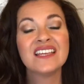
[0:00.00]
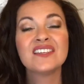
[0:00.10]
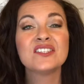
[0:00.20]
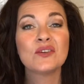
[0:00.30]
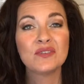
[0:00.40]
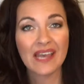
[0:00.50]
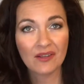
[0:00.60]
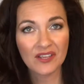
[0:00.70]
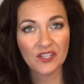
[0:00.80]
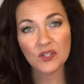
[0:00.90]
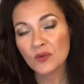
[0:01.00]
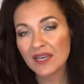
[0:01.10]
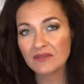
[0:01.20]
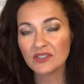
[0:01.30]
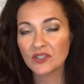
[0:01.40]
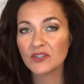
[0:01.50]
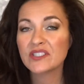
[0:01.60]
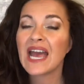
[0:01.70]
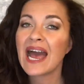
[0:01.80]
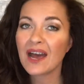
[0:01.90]
So now that you have learned
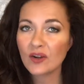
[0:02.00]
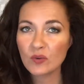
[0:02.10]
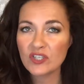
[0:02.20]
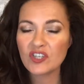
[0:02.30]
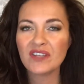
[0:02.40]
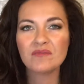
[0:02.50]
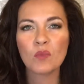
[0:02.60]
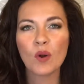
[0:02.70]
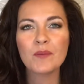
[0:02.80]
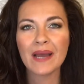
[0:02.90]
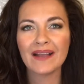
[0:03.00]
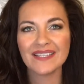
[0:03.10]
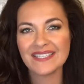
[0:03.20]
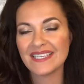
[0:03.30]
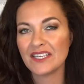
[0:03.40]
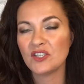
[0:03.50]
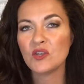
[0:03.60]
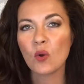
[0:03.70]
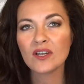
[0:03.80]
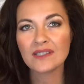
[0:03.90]
how to achieve more balance in
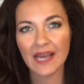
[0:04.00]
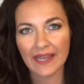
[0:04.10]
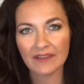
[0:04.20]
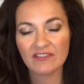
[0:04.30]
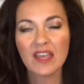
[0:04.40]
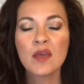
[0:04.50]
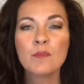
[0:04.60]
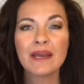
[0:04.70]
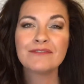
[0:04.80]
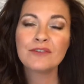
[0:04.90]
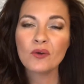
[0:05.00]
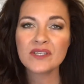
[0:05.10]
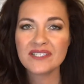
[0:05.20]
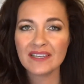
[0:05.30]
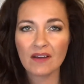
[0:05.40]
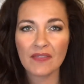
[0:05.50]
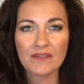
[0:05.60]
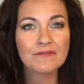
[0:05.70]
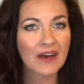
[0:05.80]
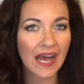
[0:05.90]
your life by focusing on the
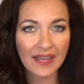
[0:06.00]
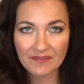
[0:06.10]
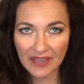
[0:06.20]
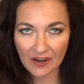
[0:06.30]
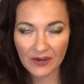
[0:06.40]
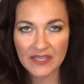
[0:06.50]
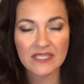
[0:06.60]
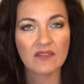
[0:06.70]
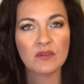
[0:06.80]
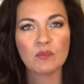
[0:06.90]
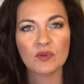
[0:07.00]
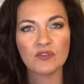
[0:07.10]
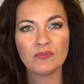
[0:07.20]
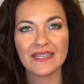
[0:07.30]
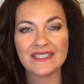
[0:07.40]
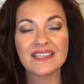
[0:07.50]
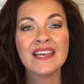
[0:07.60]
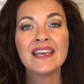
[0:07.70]
5 areas of improvement: